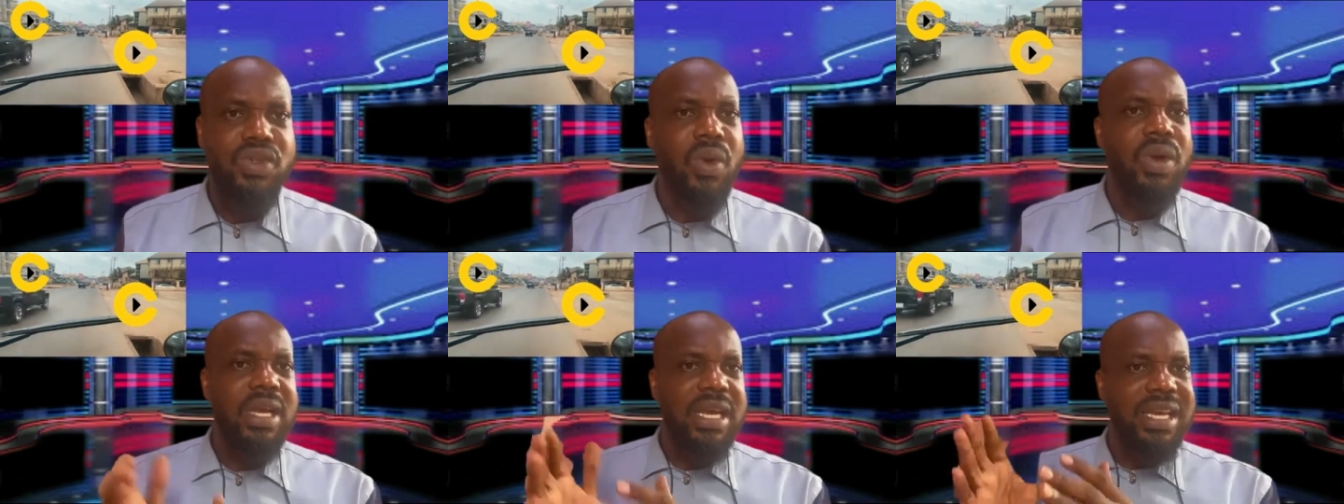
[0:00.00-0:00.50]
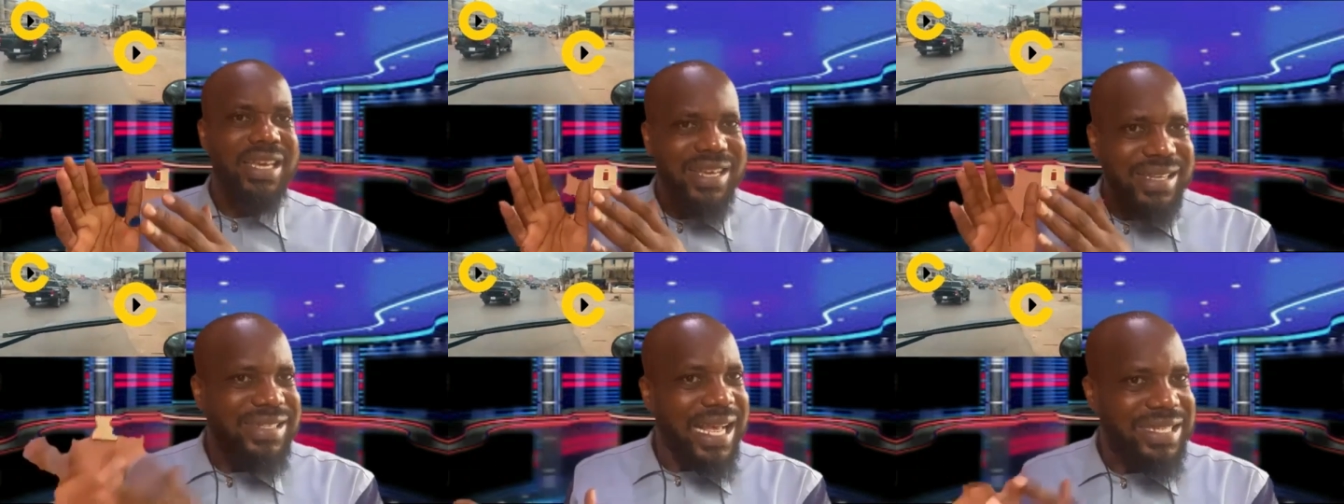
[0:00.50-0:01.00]
So
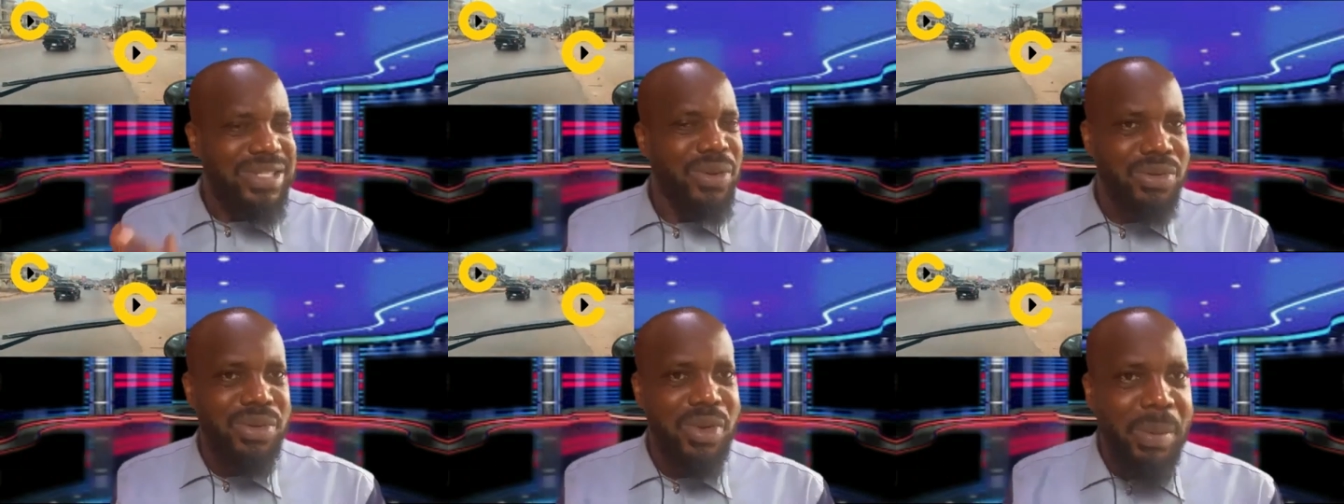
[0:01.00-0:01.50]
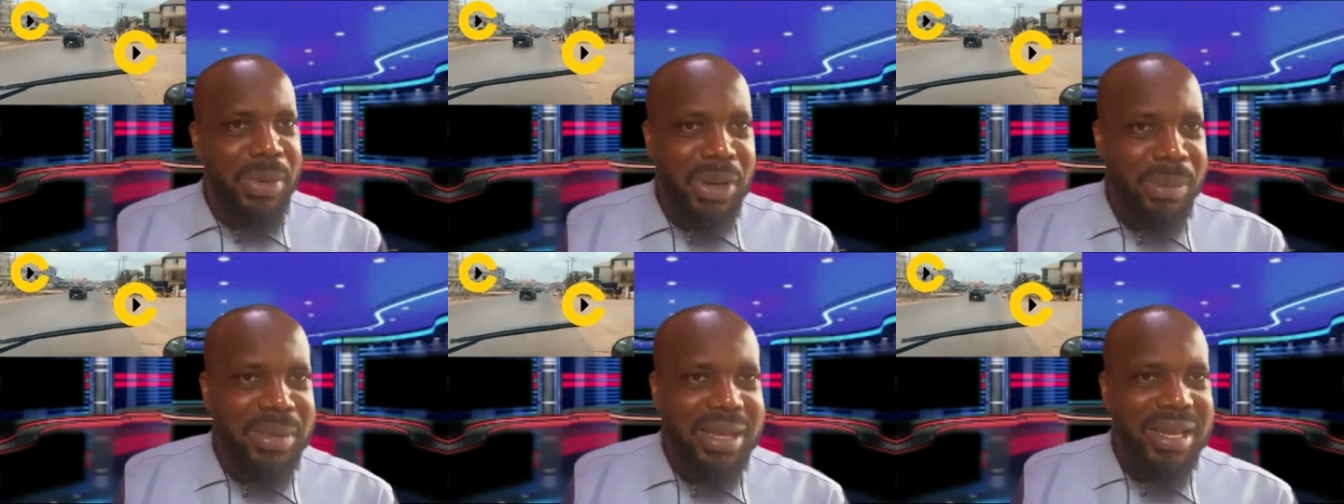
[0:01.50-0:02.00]
that is also coming
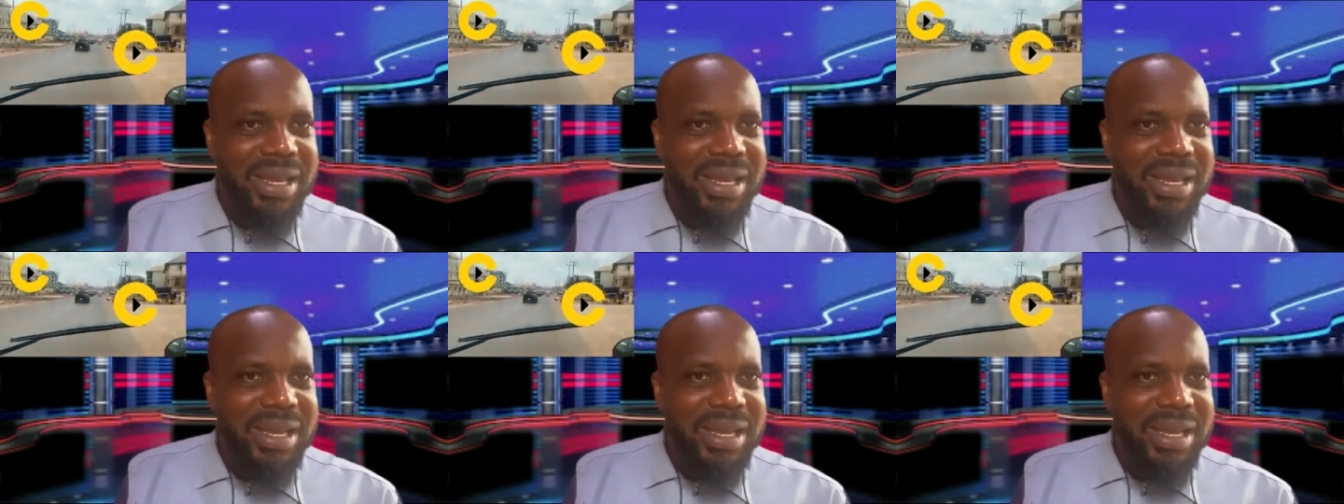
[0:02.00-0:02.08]
up.